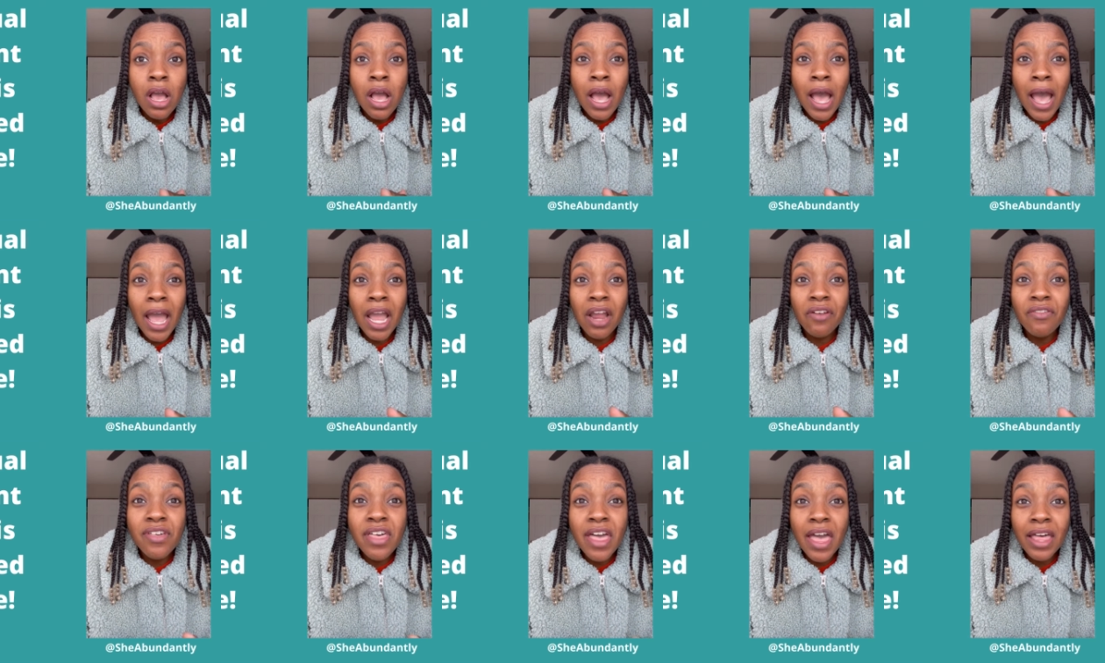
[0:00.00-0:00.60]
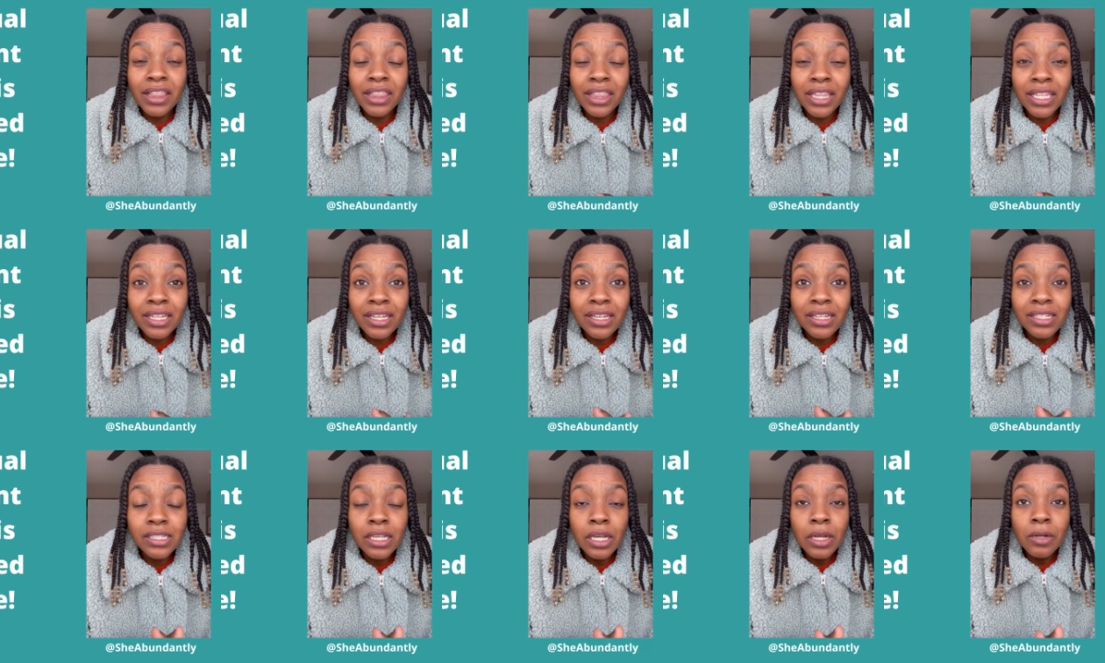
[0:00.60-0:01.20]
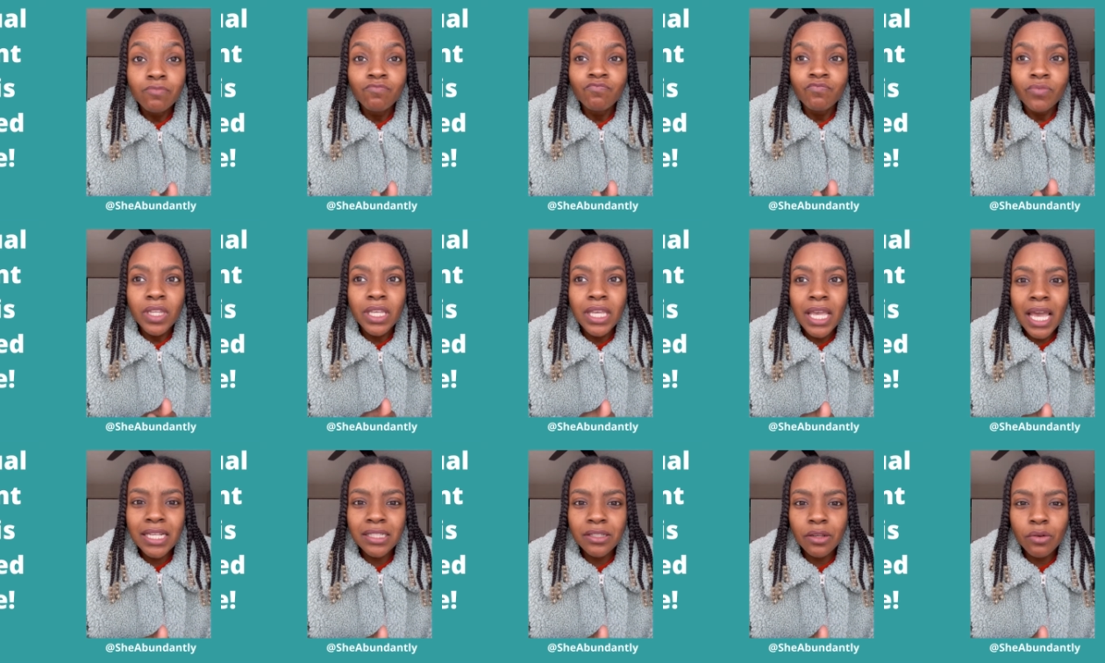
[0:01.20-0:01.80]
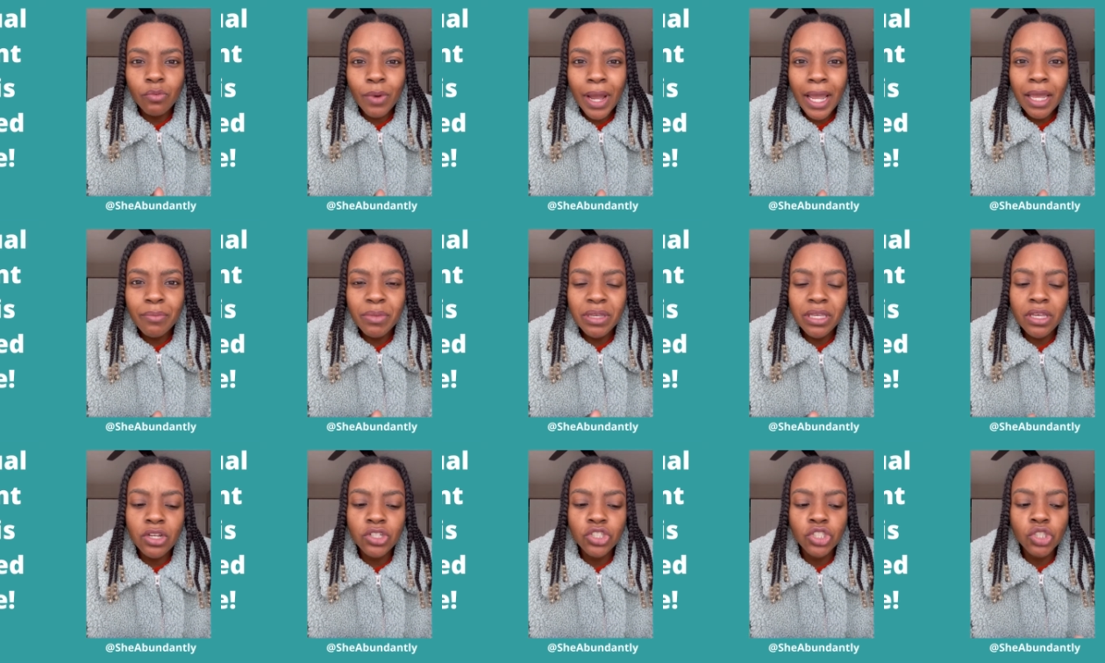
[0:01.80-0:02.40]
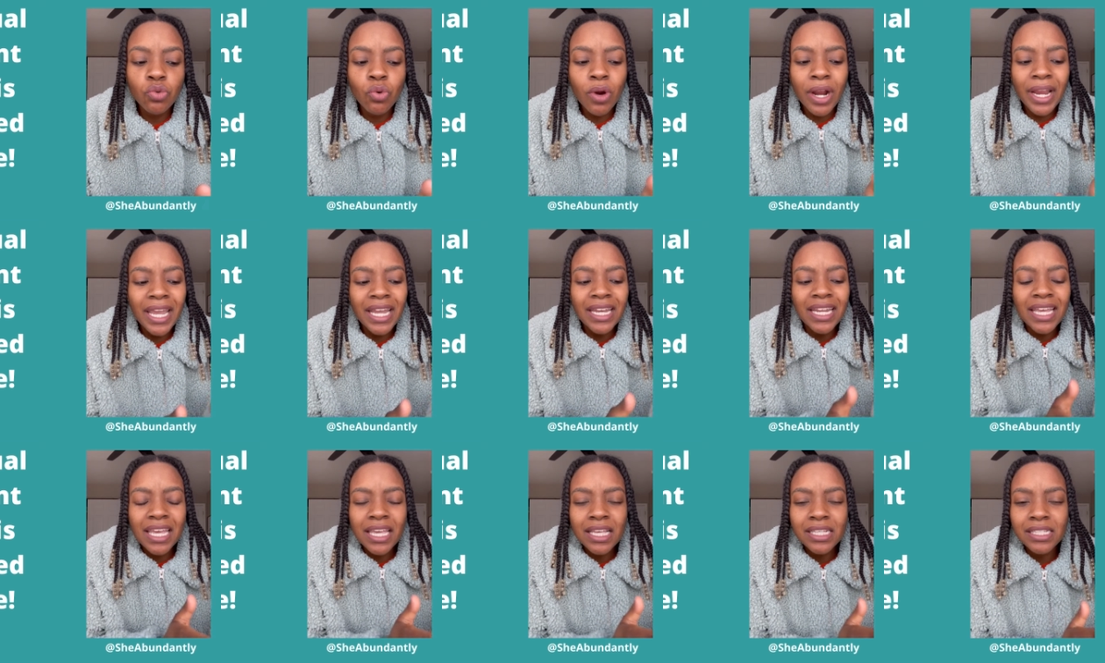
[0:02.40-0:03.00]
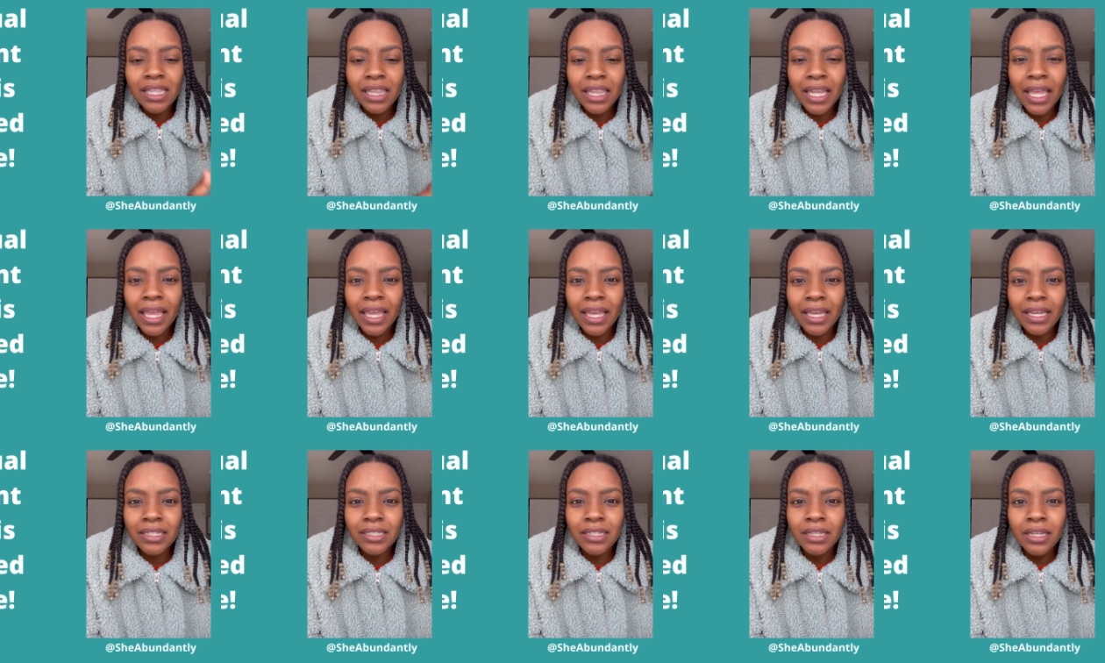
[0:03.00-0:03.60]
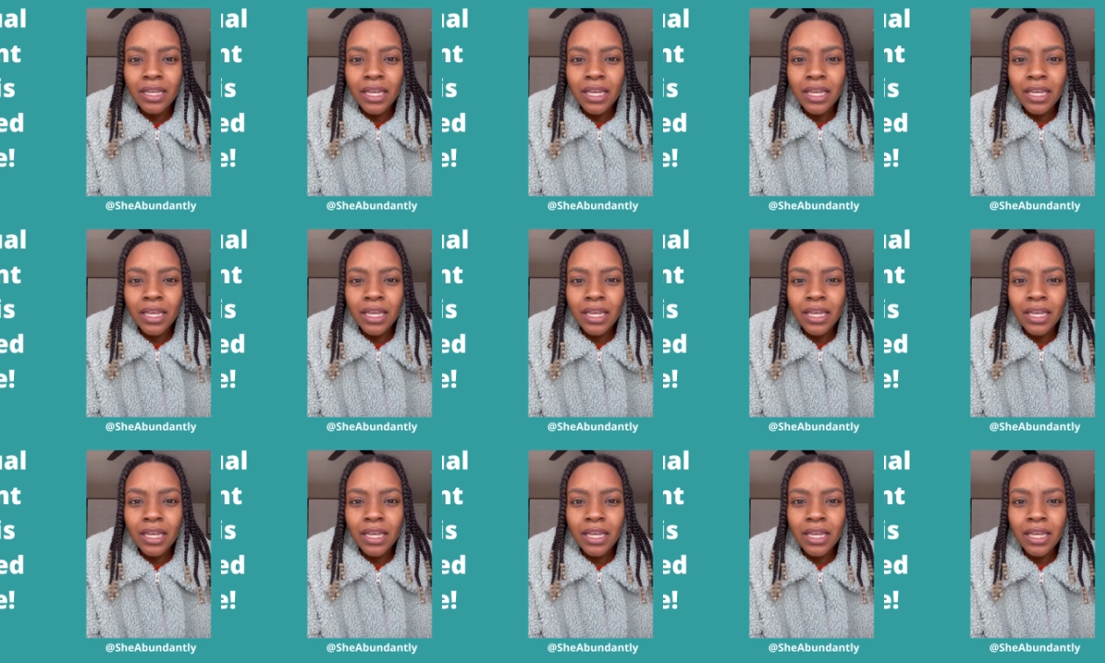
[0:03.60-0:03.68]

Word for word: However that looks, he has a right because you are in his land.